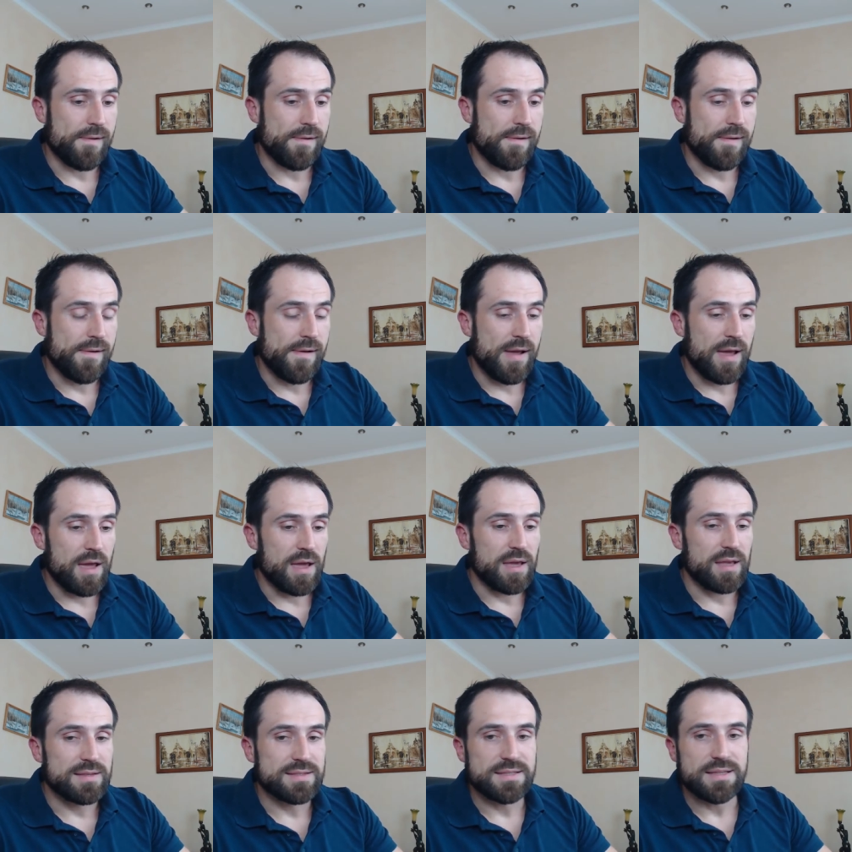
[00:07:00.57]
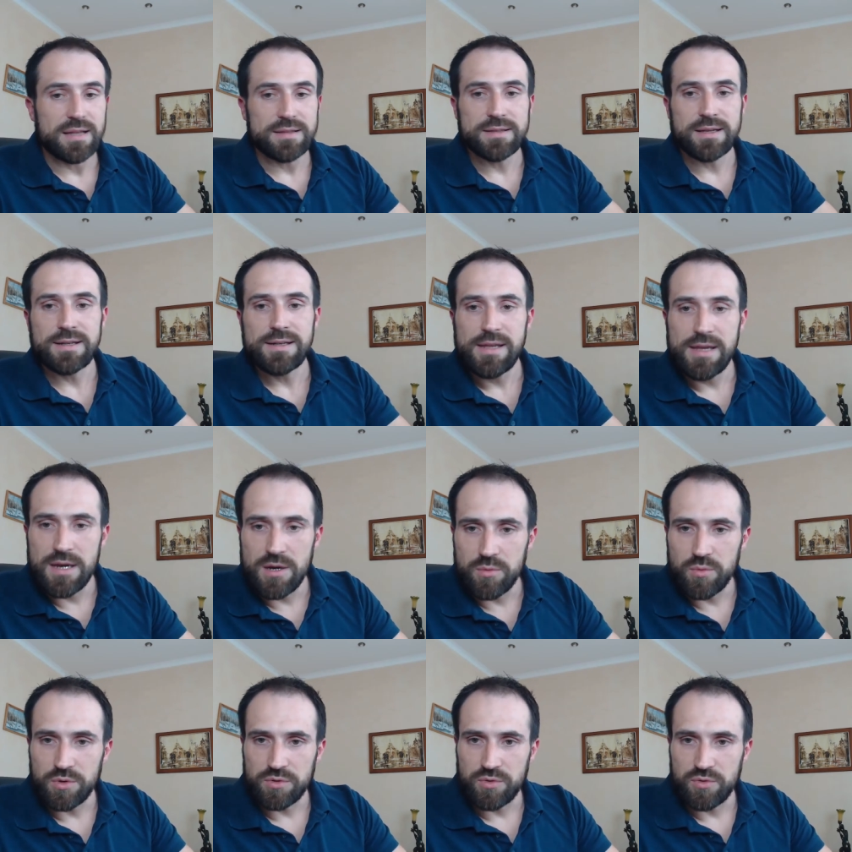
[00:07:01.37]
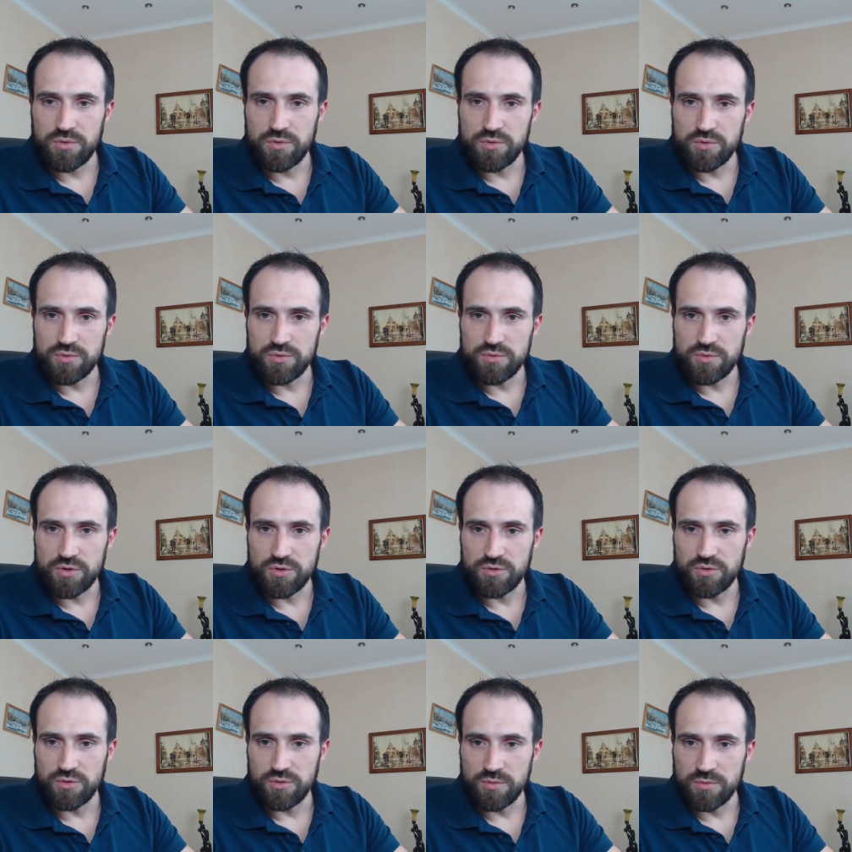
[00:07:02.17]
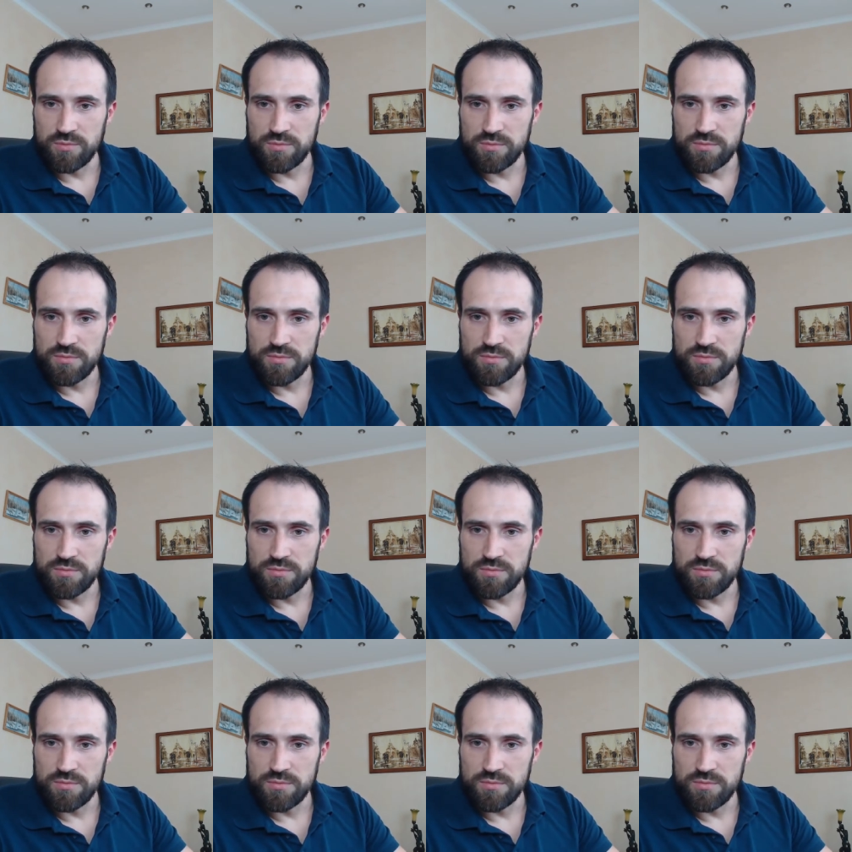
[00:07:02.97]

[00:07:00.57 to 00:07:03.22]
uh, it's not clear what you should do.